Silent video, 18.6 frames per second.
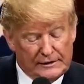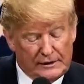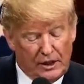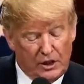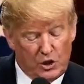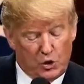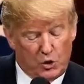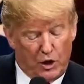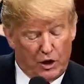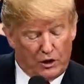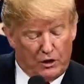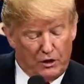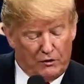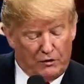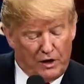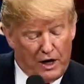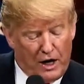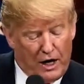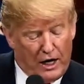
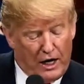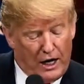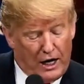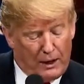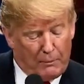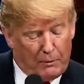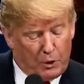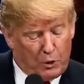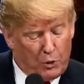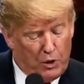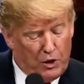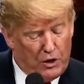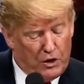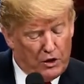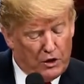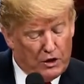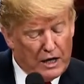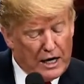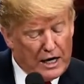Constructive dialogue between
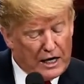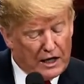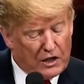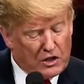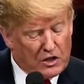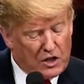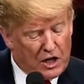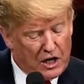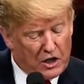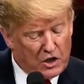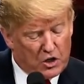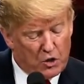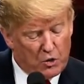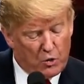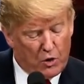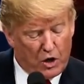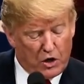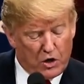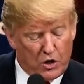the United States
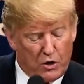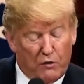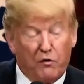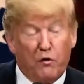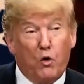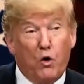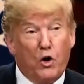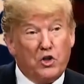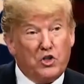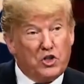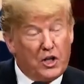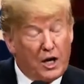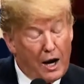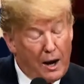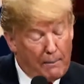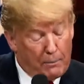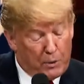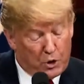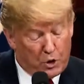and Russia affords
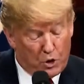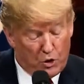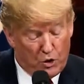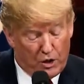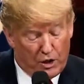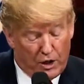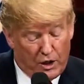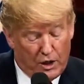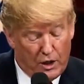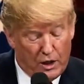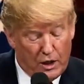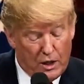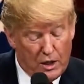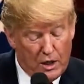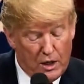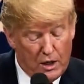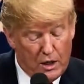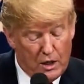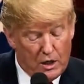the opportunity
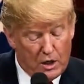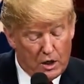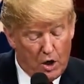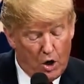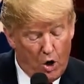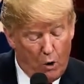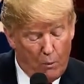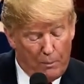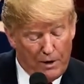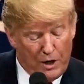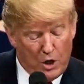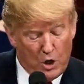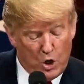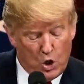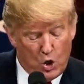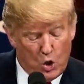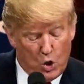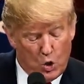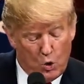to open
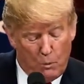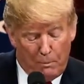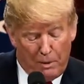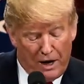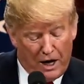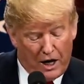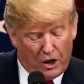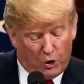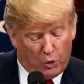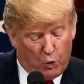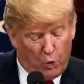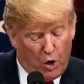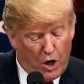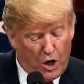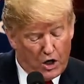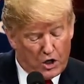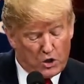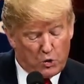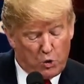new
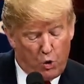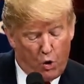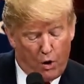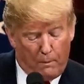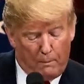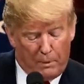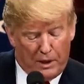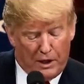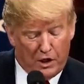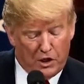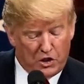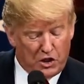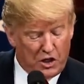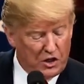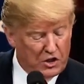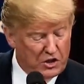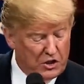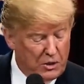pathways toward peace and